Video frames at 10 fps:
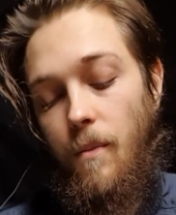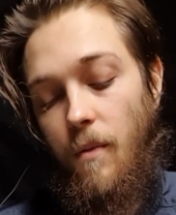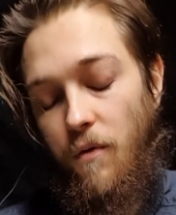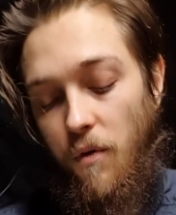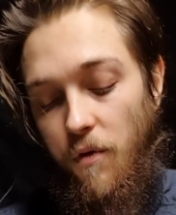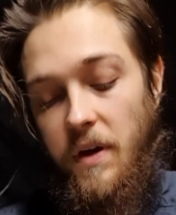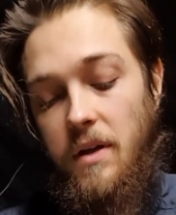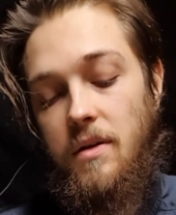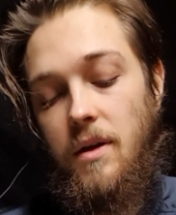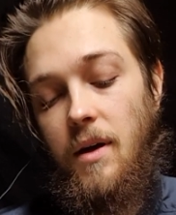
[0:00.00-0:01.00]

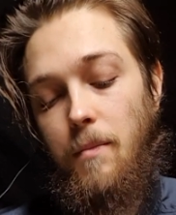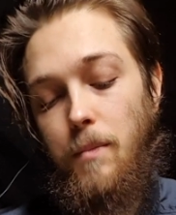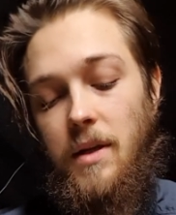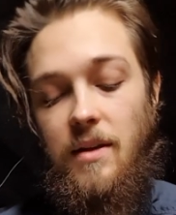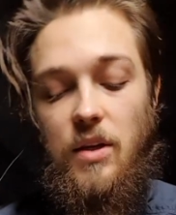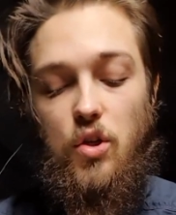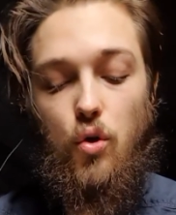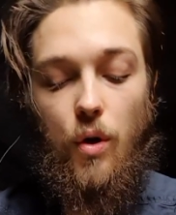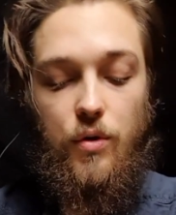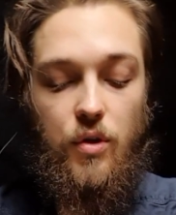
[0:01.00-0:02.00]
fulfilled, but these could
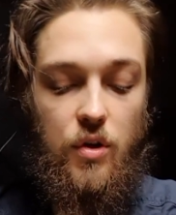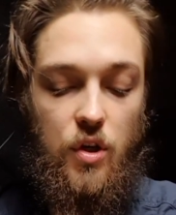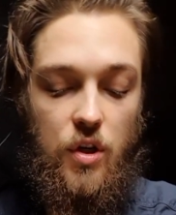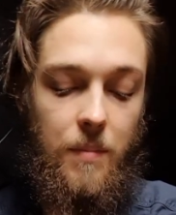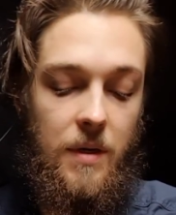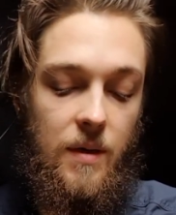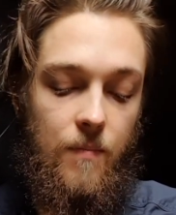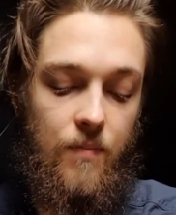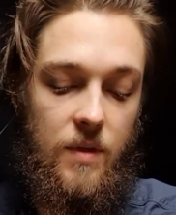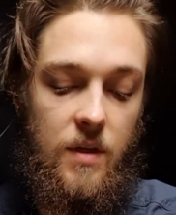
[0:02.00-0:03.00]
also just be
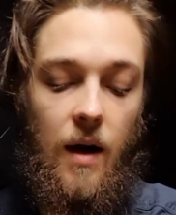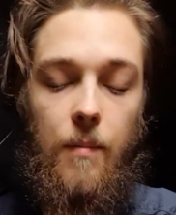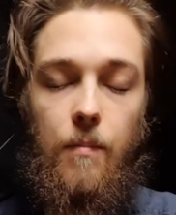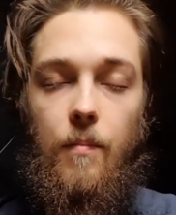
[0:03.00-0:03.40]
time.